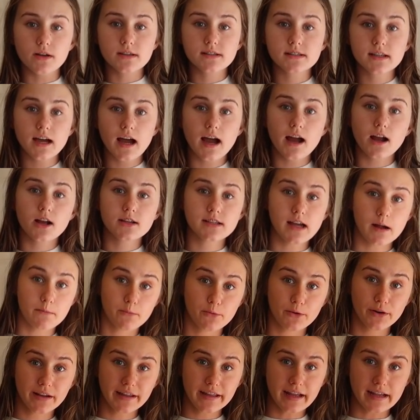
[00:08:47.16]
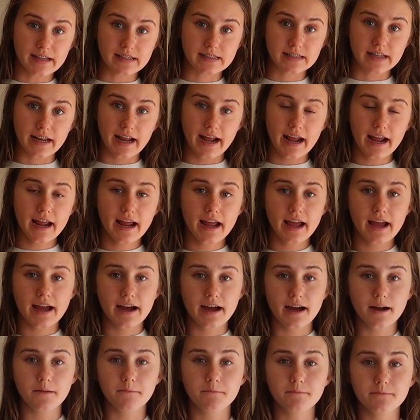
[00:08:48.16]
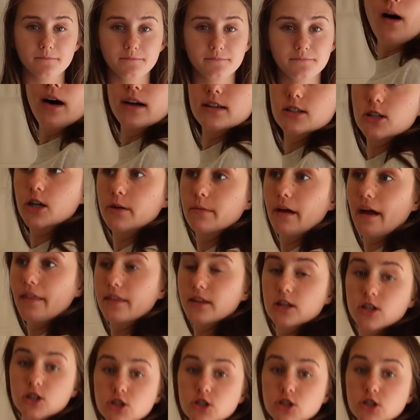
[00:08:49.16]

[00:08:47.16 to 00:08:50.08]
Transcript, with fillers: was I bought it yesterday. Um, I'll ask her about the